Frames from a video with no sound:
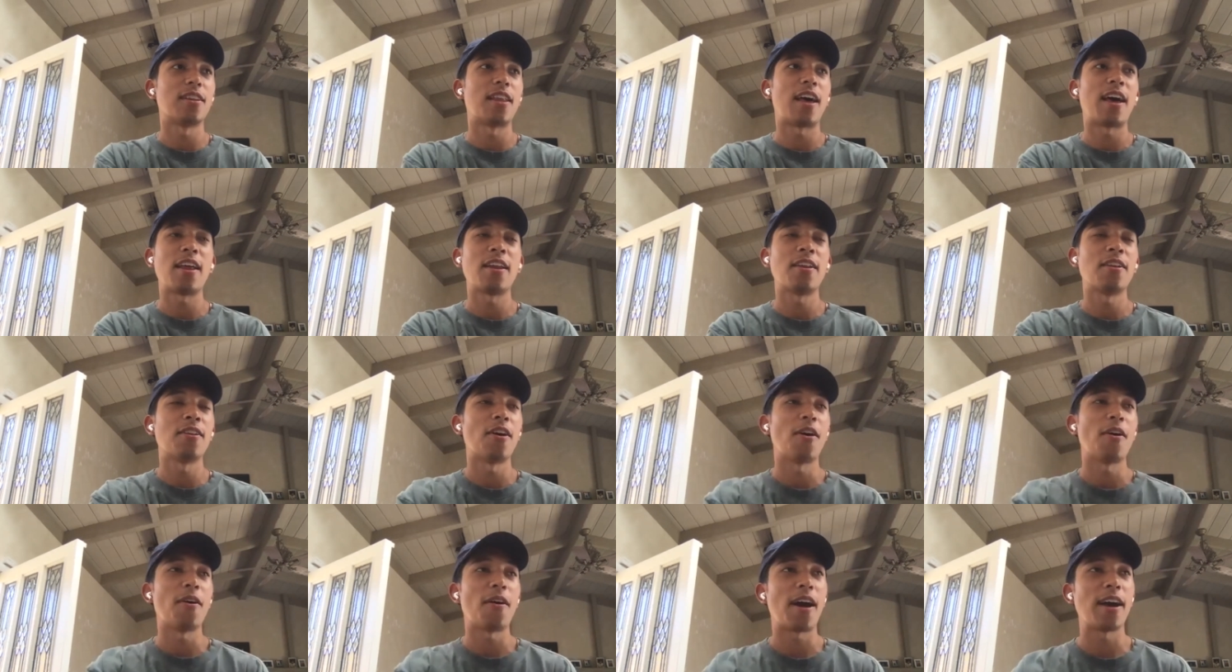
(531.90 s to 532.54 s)
I don't
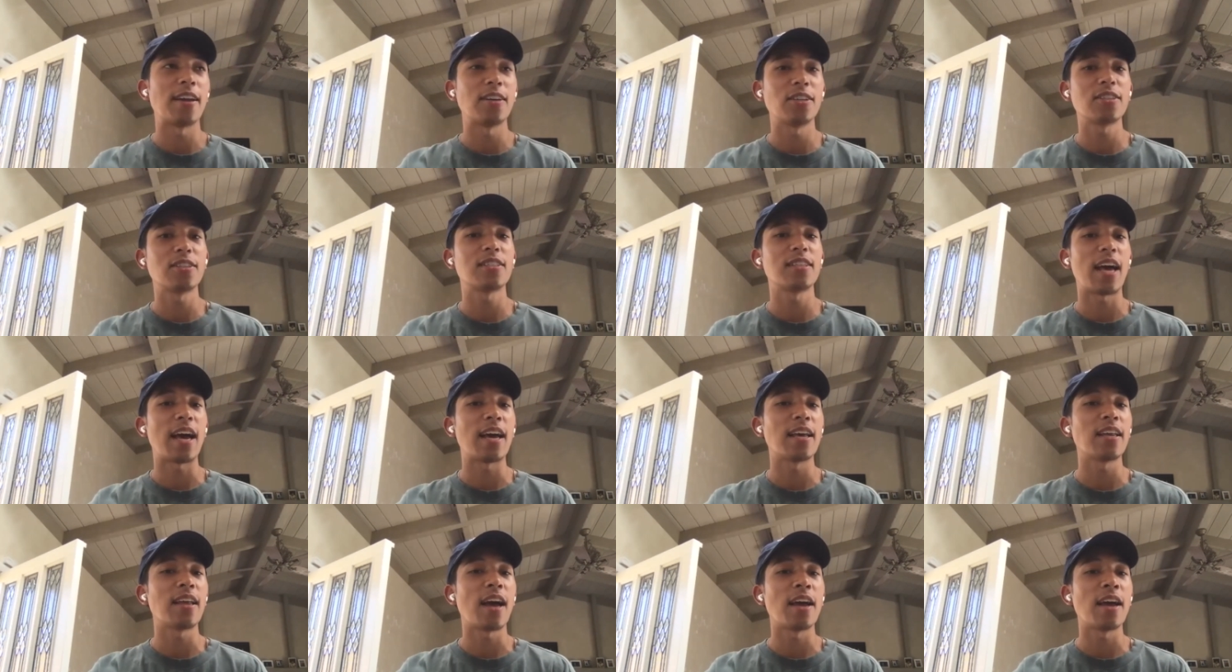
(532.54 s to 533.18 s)
know.
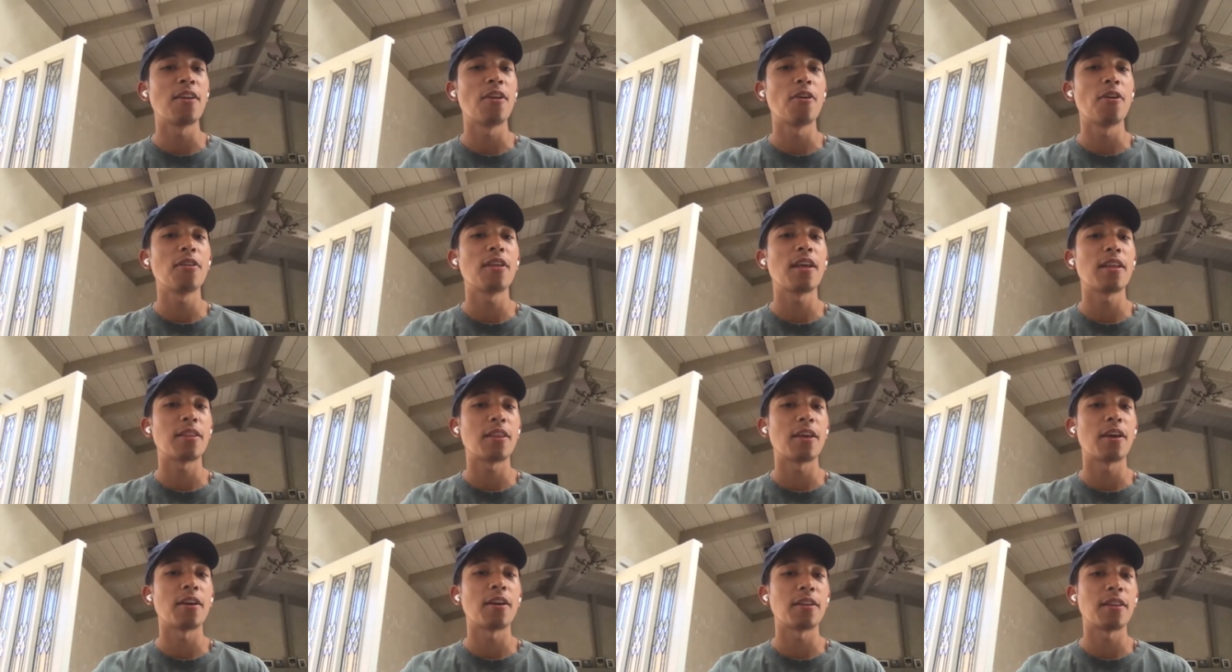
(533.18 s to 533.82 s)
I know
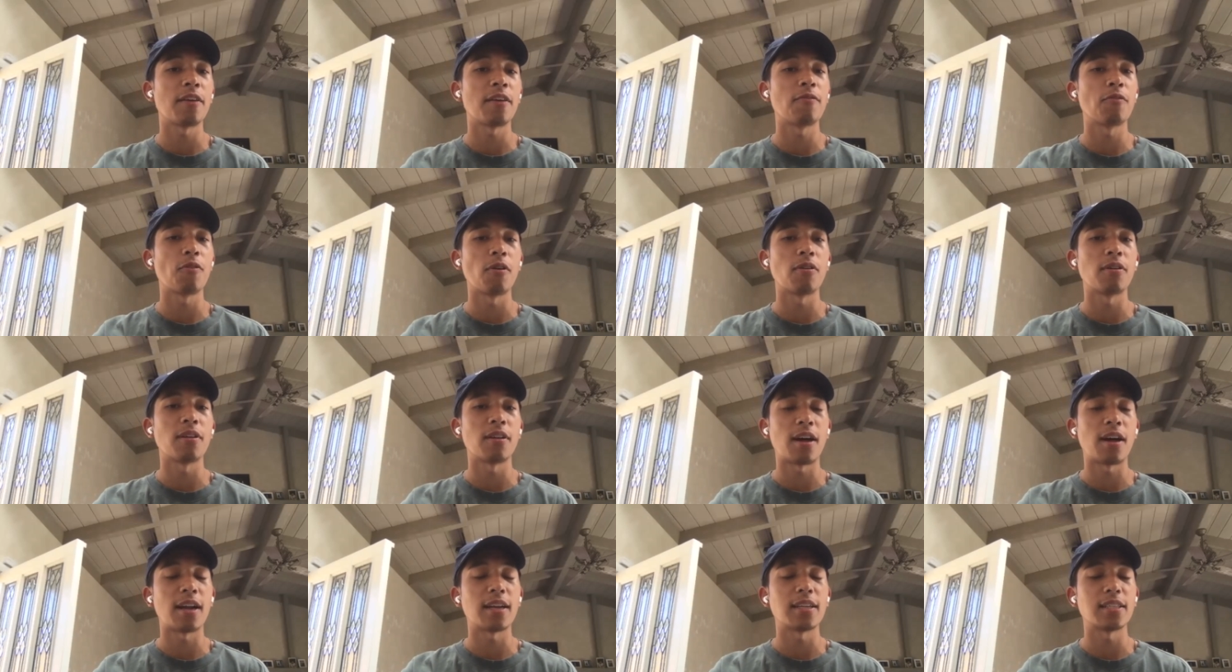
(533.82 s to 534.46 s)
that they've grown
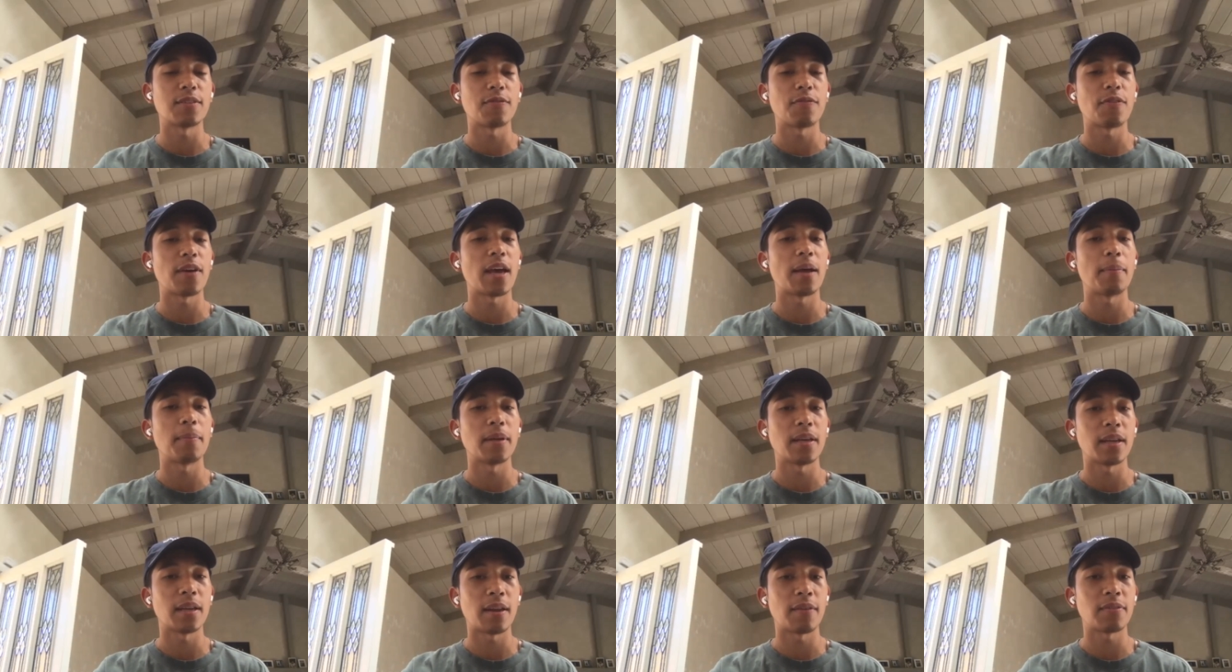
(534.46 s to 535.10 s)
a lot as a
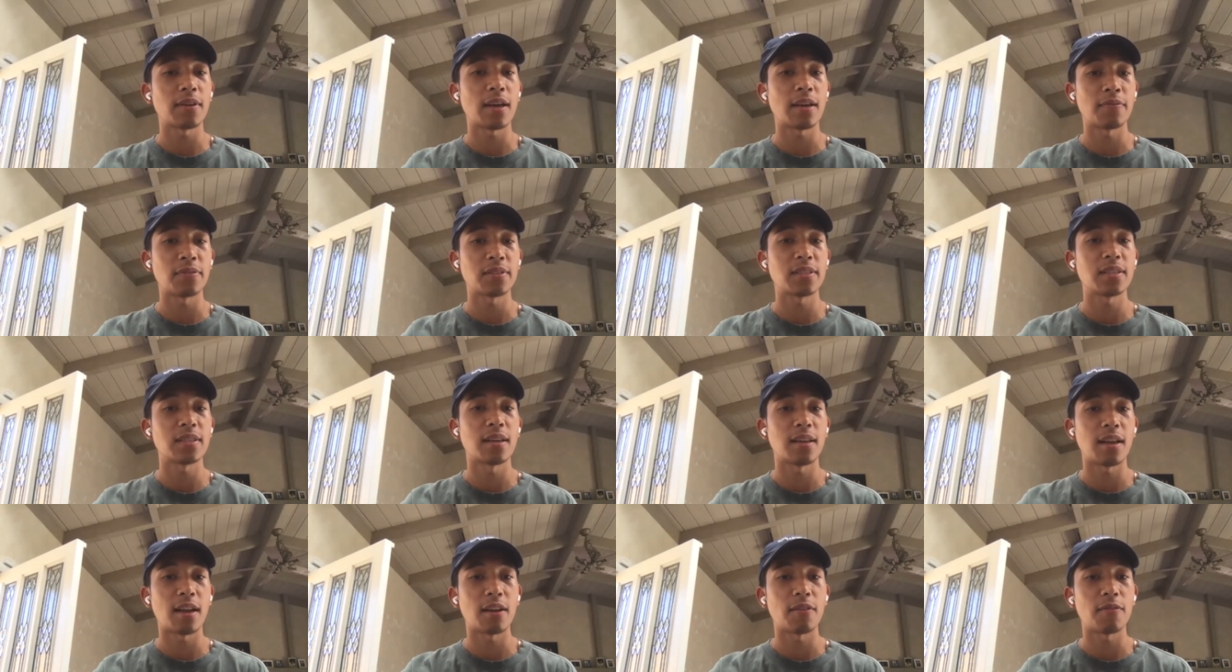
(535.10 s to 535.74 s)
family, and I've
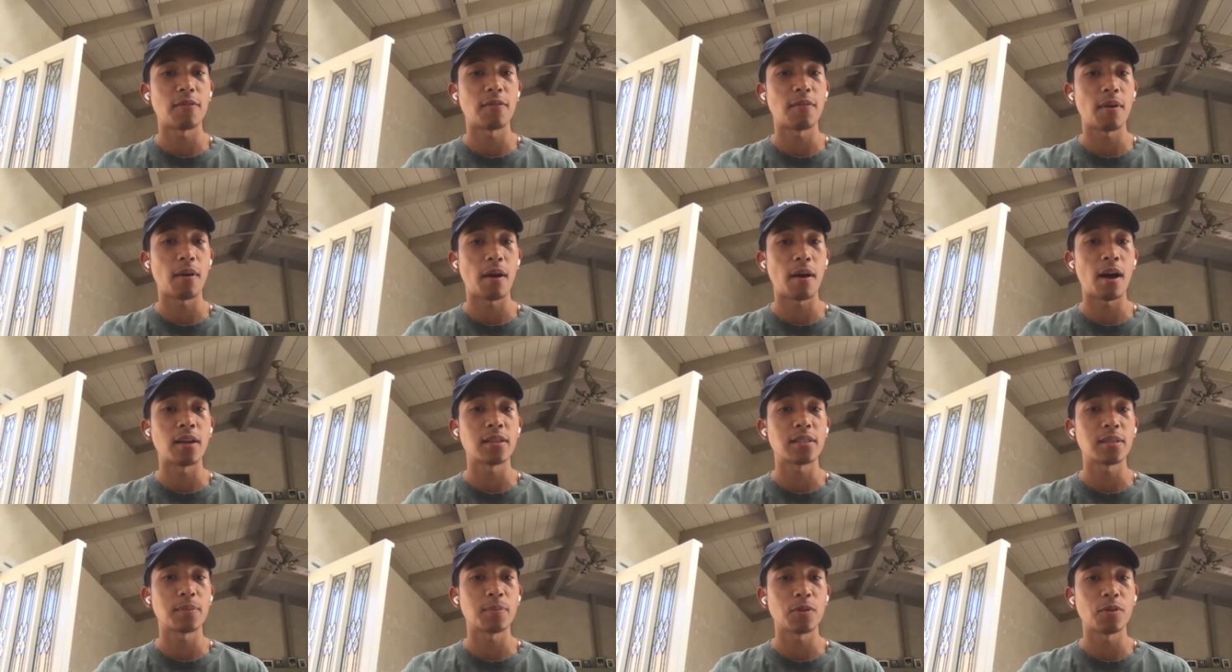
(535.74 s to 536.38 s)
seen a lot of
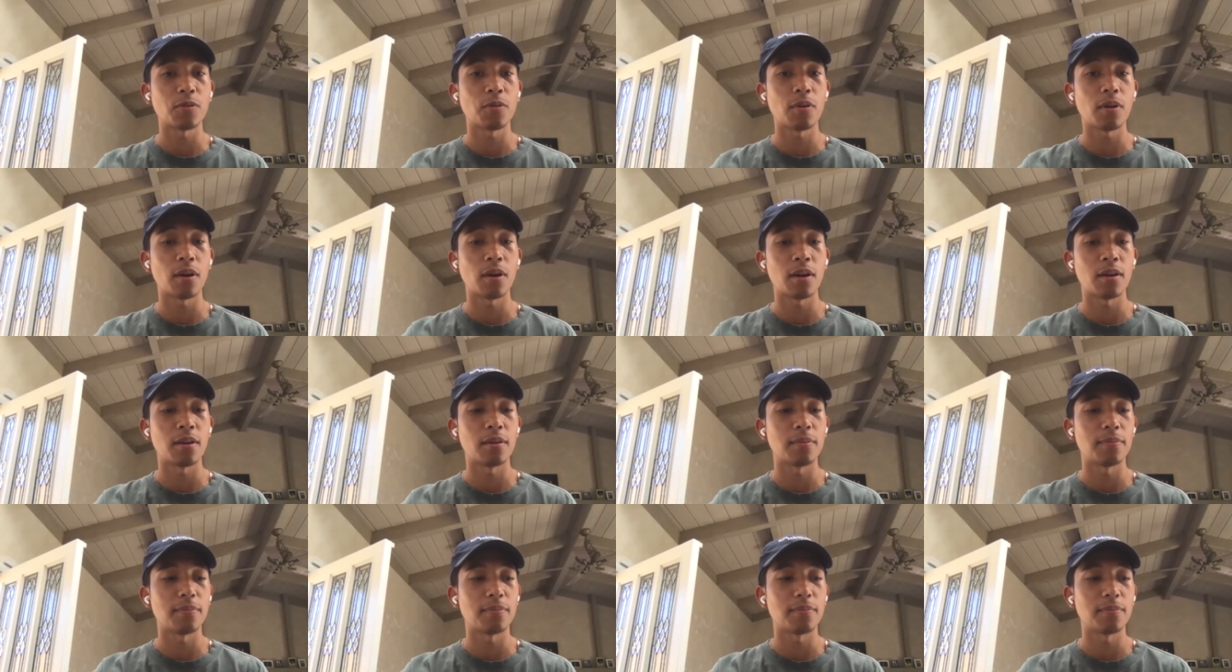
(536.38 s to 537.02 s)
awesome
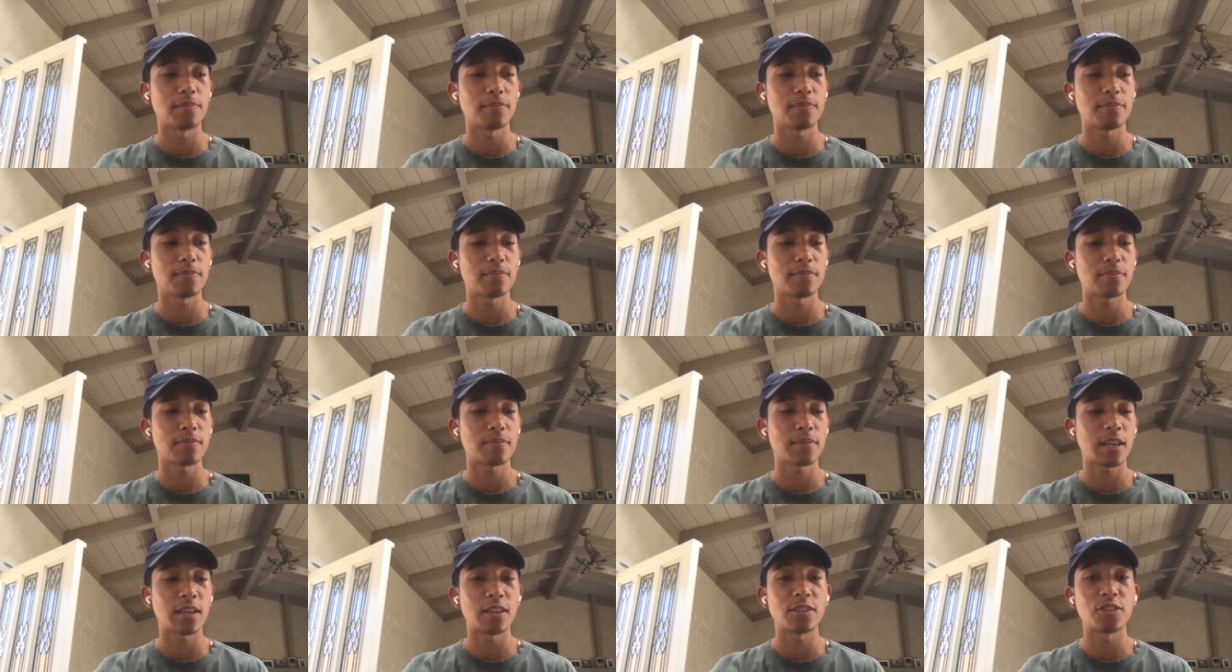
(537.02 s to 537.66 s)

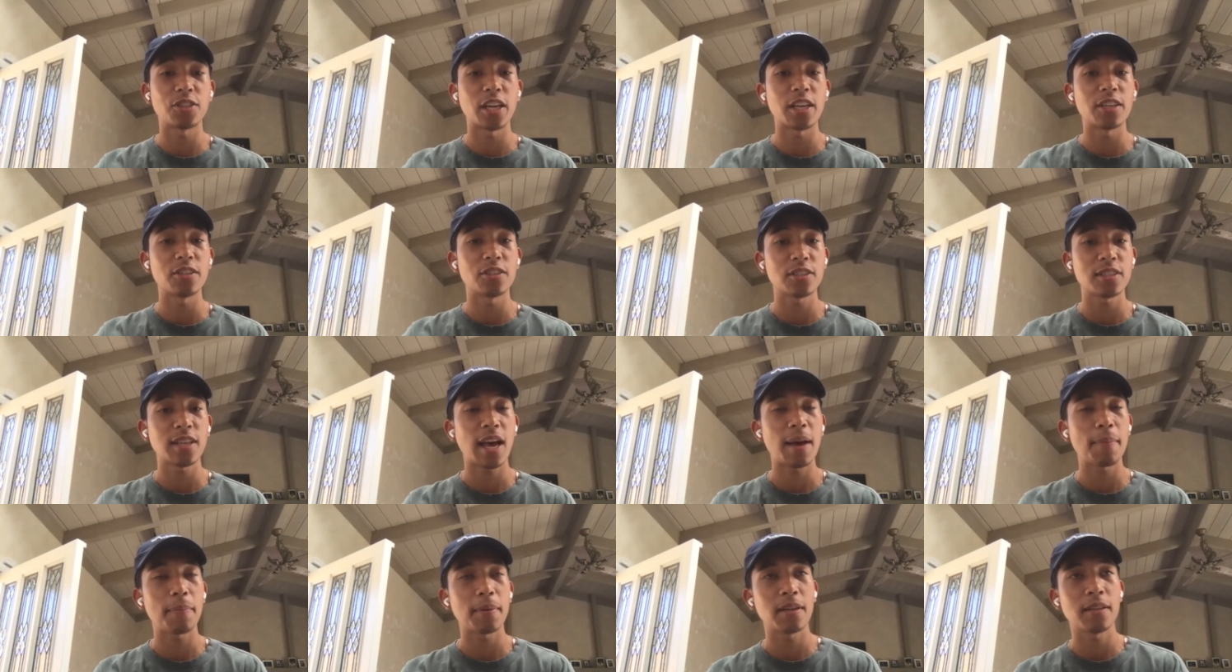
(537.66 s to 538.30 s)
kind of changes
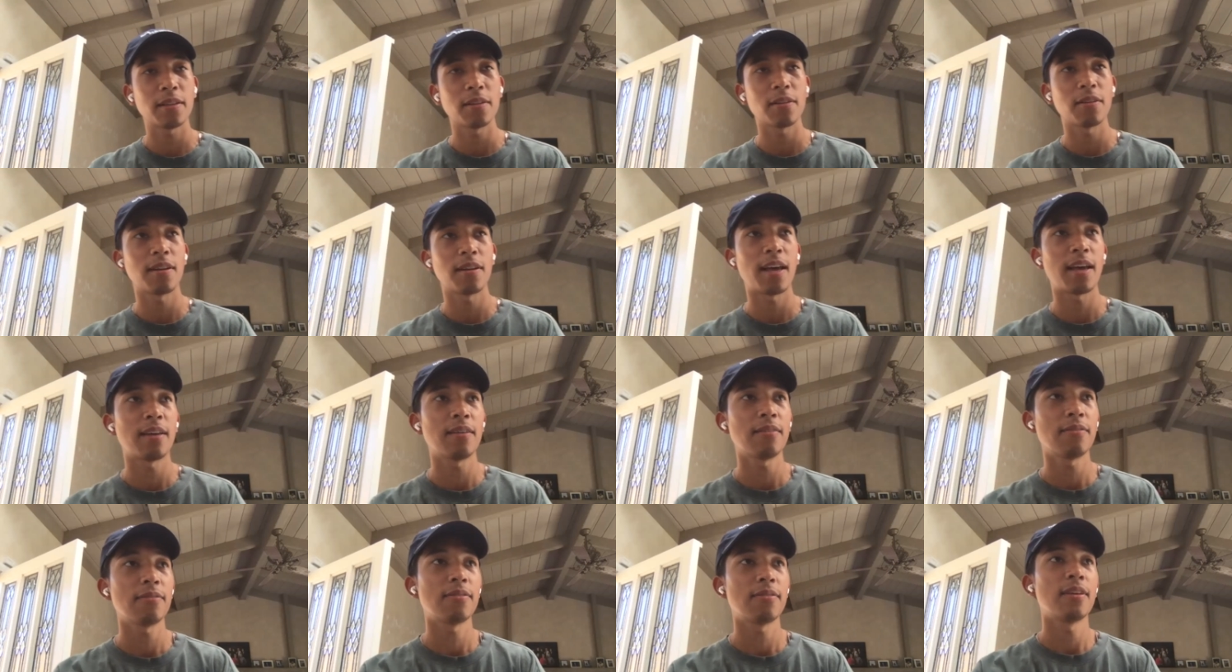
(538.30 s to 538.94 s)
happen in their
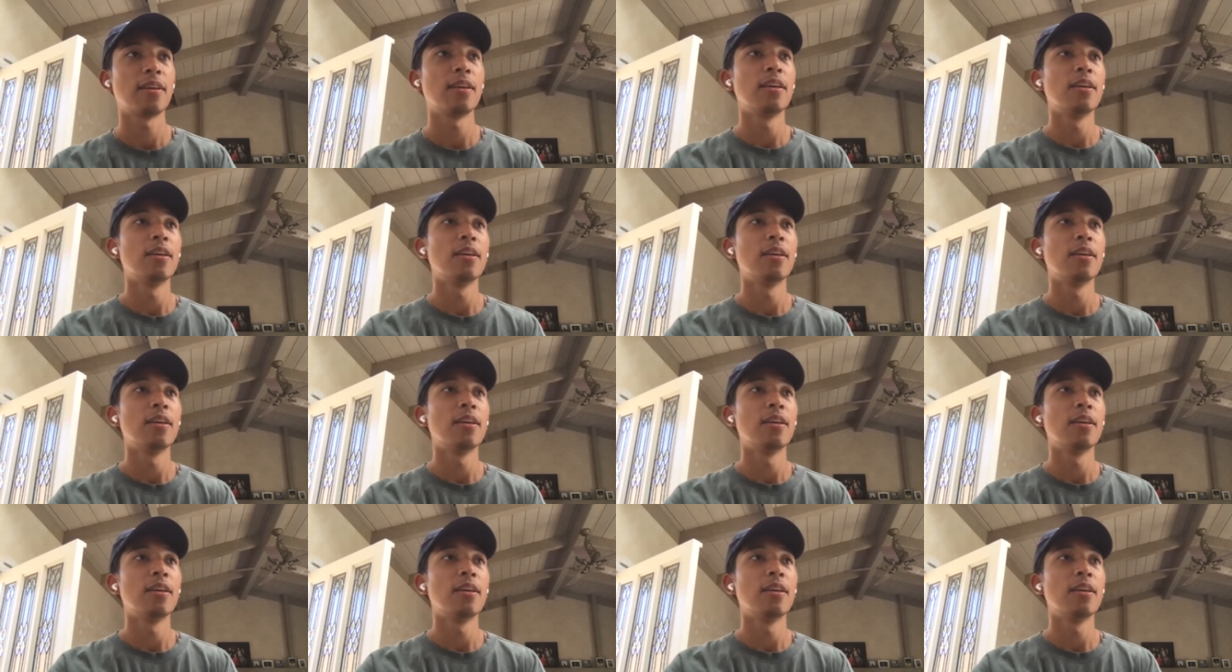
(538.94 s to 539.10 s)
life.